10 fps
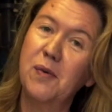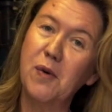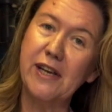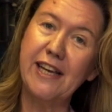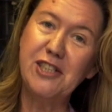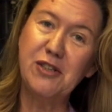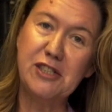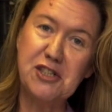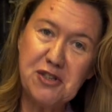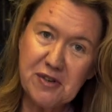working to
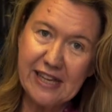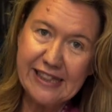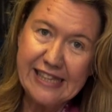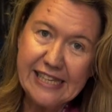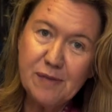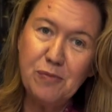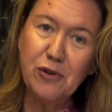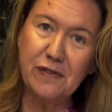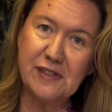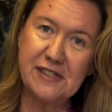ensure that this
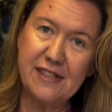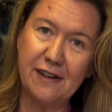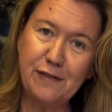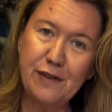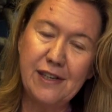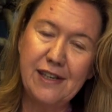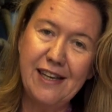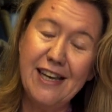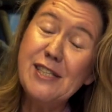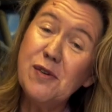beautiful stuff
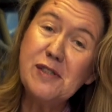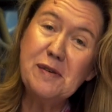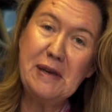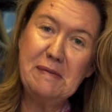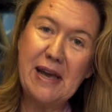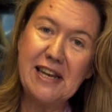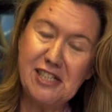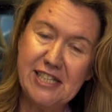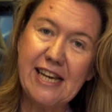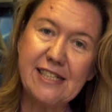is also being made
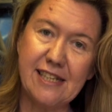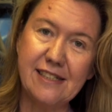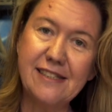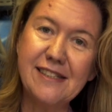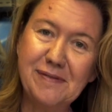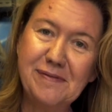into textiles.